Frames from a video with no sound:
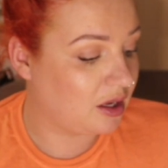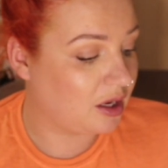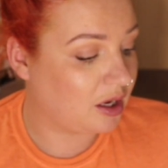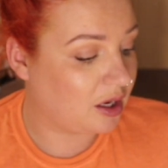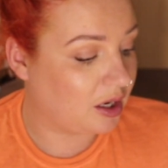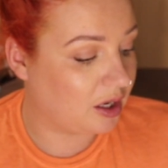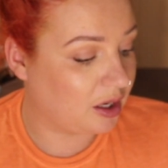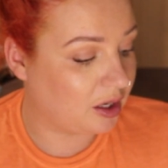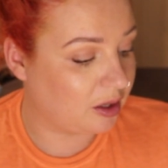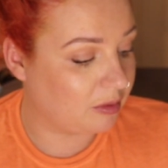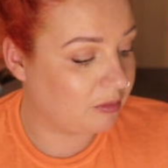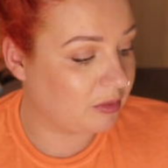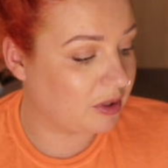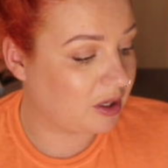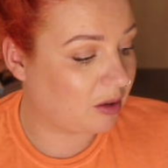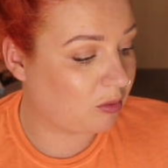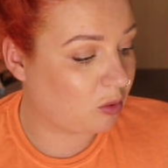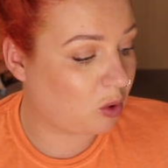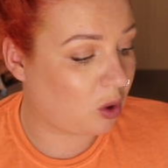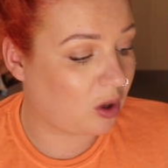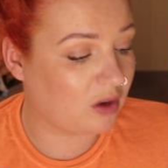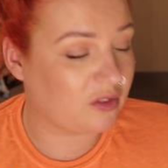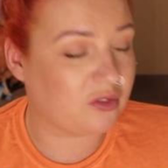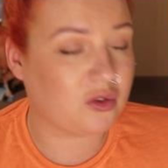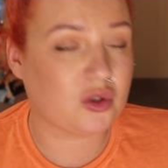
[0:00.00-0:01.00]
And I'm
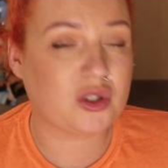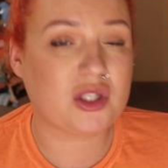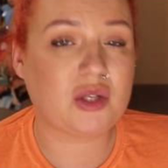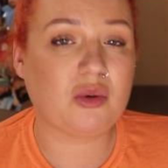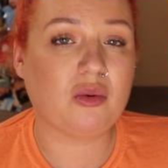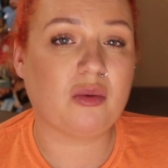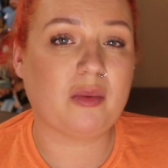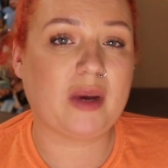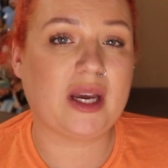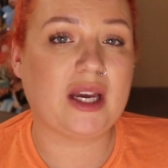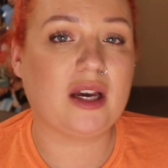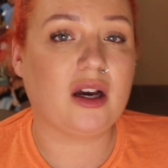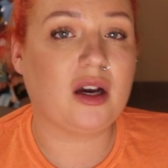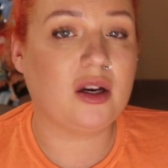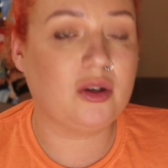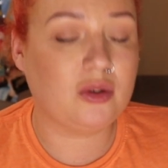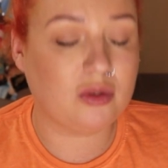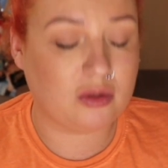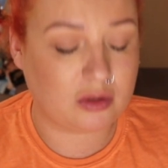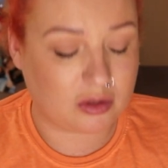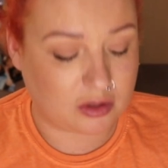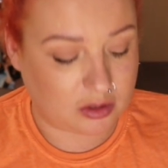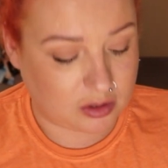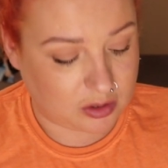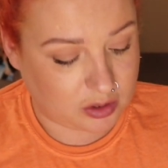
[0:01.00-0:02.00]
quite fussy with mayo.
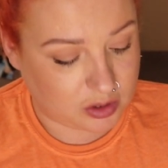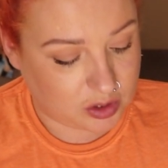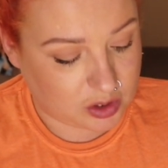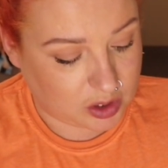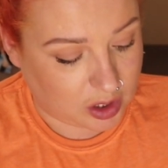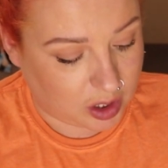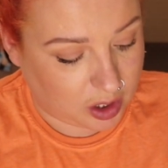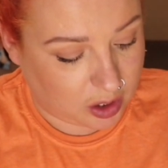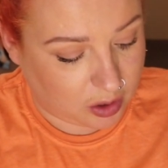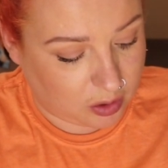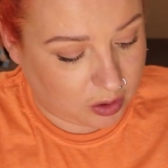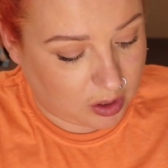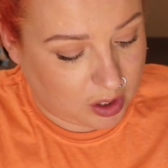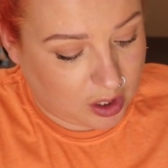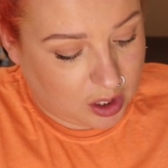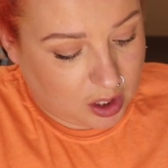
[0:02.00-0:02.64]
So, right,